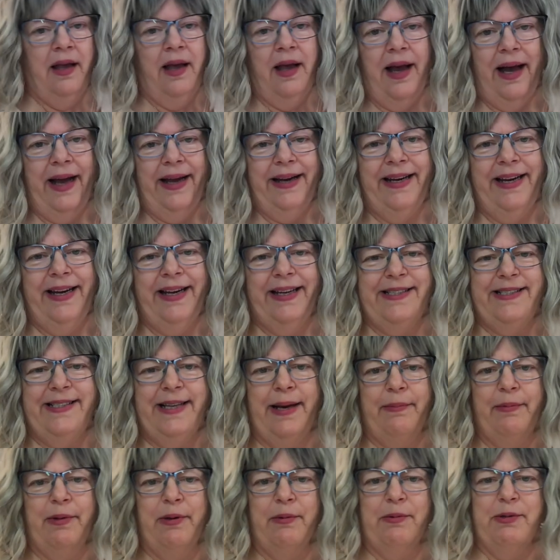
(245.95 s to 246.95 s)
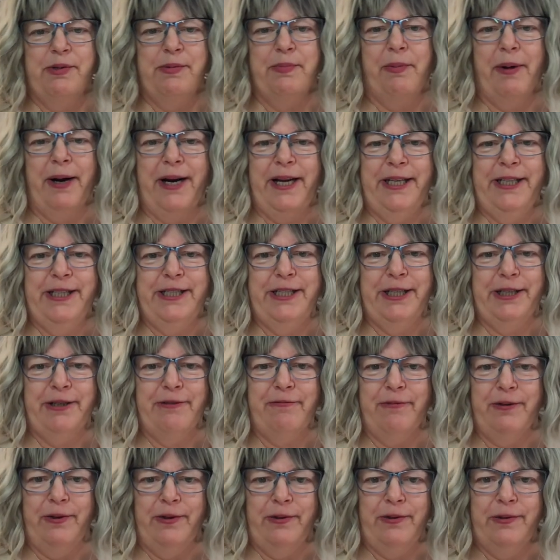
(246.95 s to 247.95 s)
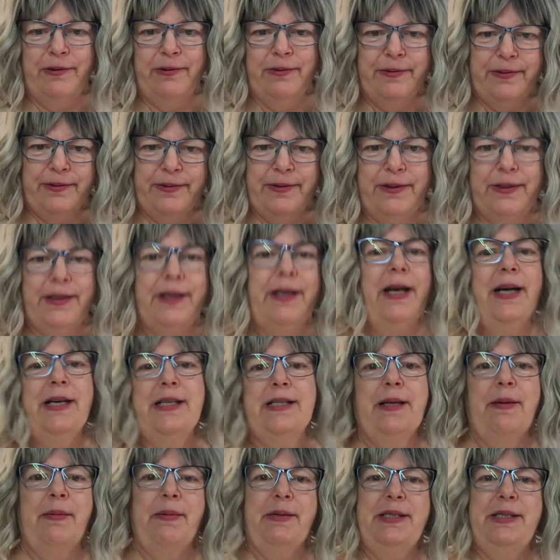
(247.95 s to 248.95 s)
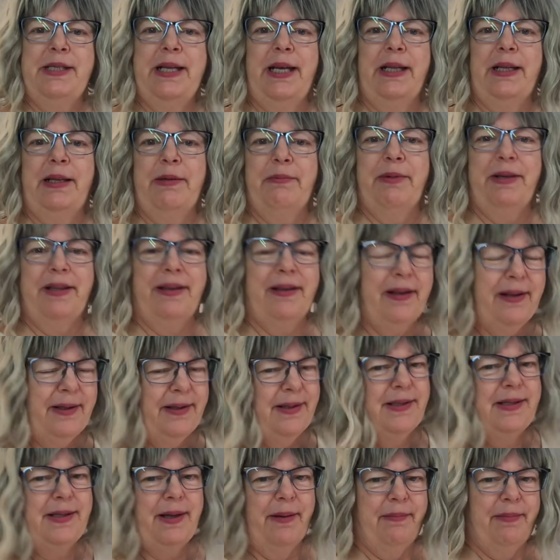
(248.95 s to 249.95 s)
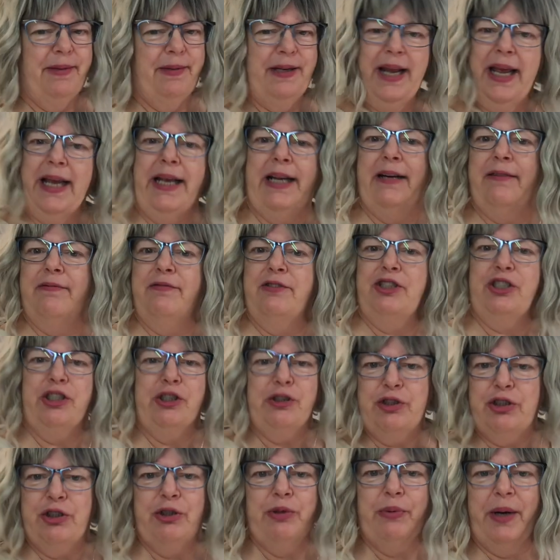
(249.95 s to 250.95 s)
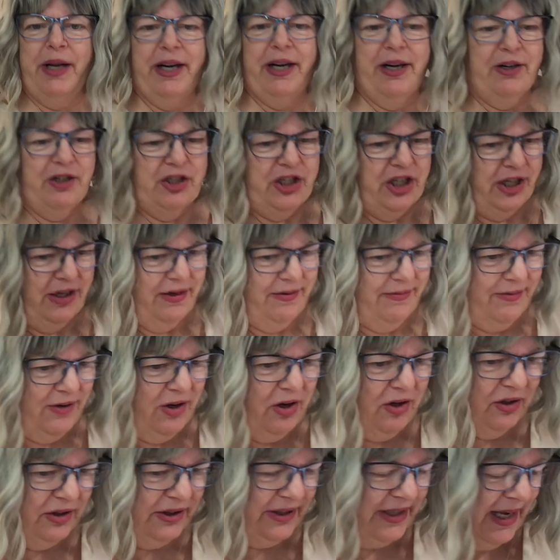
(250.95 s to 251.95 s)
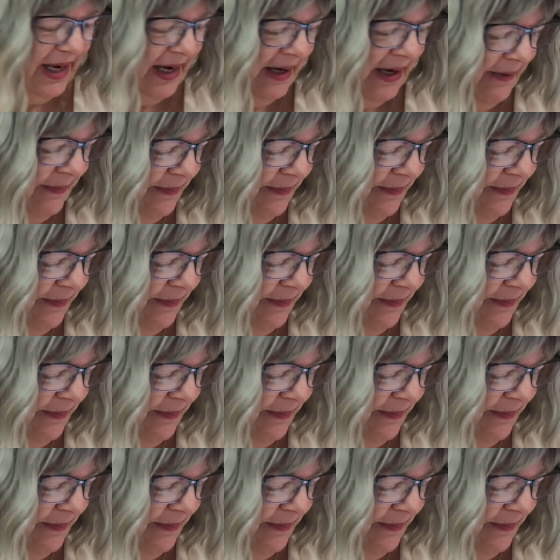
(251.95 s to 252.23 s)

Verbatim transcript: I needed something that was bright and cheerful because I've been dealing with some negative juju energy all day.